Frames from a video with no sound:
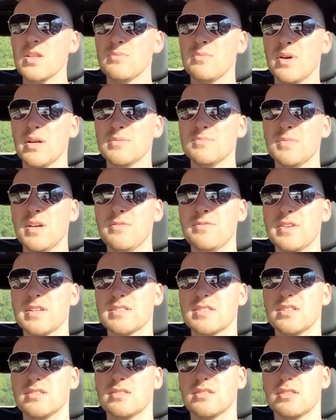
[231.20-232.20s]
but I
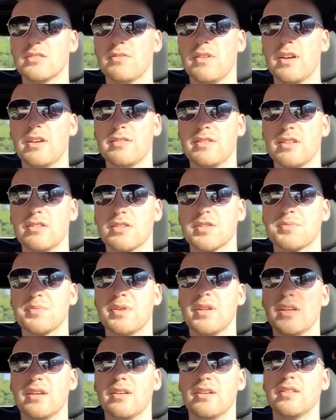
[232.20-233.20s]
fixed it. The Leviathan looks
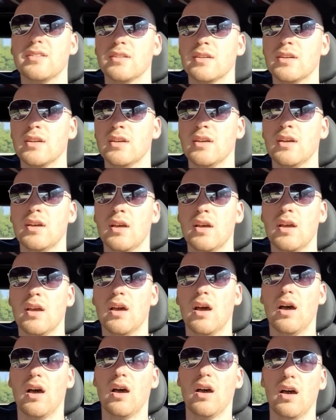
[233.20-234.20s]
pretty good.
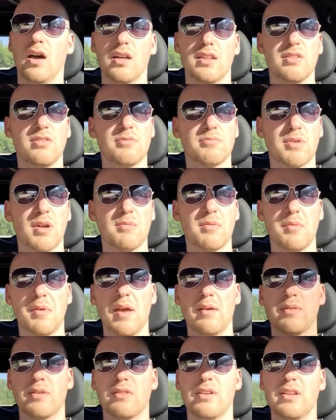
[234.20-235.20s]
The only problem I'm
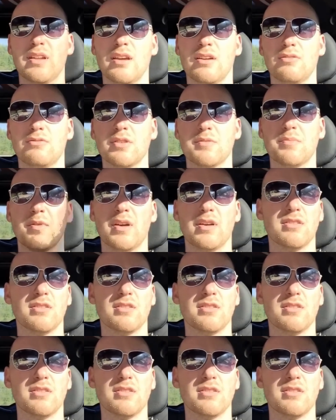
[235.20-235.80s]
having right now with my